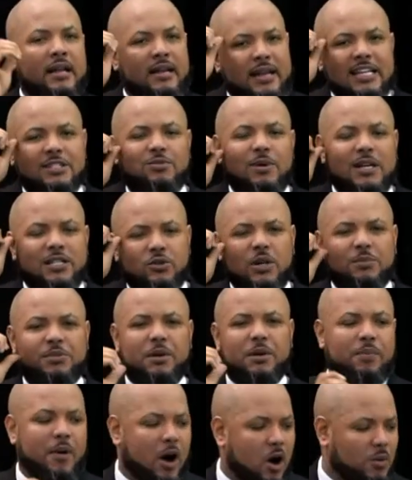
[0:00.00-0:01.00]
That's why scripture
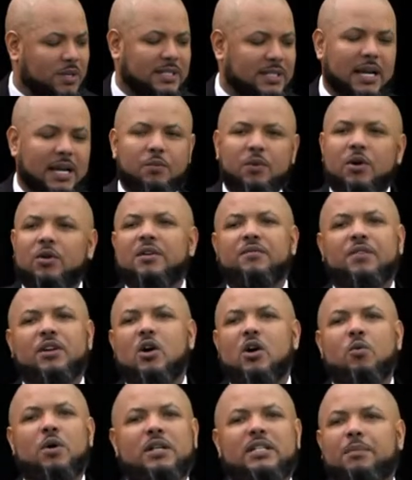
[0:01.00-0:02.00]
Paul would say, we don't even
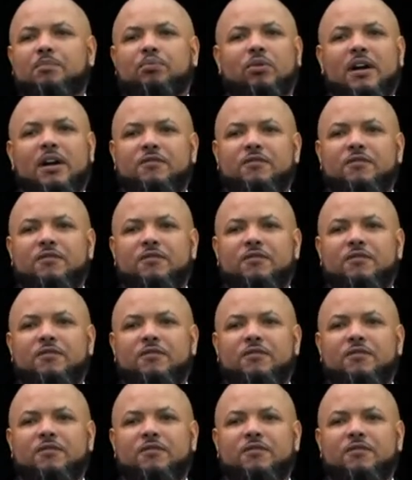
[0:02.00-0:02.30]
know what to pray